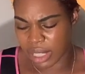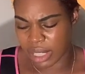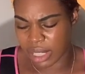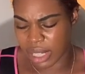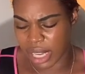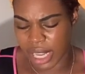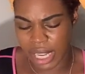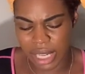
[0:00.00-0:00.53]

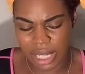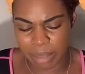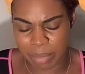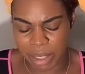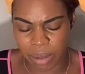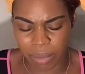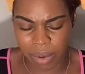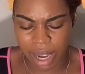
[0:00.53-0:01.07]
Okay, it could
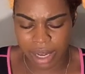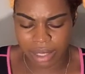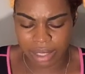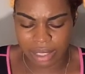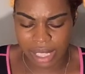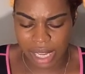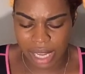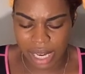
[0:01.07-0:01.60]
be a water
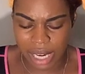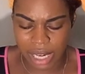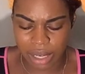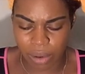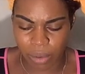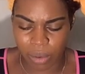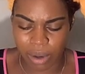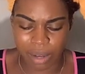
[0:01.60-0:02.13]
sign
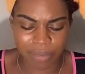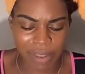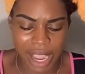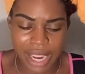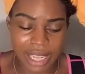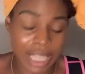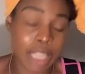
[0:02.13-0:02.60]
or fire.